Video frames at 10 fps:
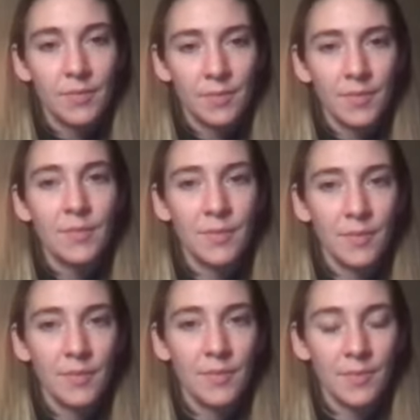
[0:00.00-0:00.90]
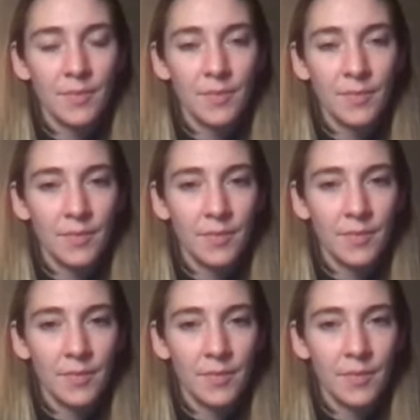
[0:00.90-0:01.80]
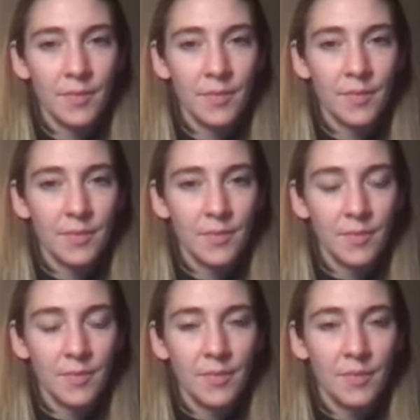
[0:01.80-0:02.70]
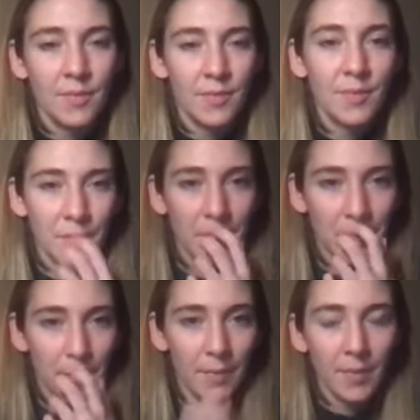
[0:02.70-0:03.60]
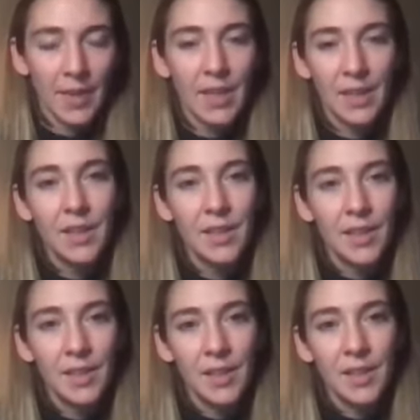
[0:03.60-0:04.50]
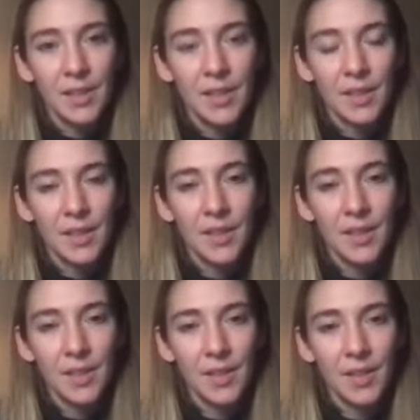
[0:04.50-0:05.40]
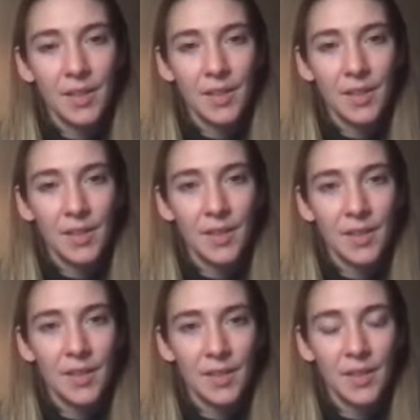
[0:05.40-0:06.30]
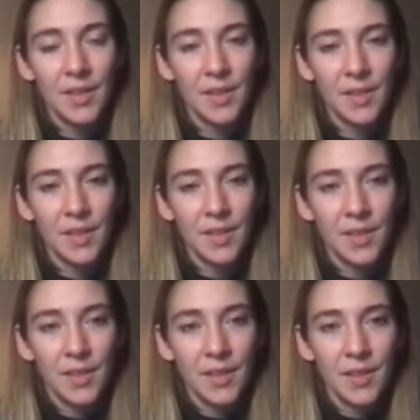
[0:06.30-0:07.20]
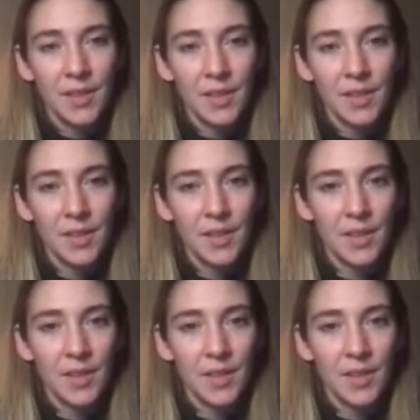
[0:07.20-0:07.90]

The person shown says nothing.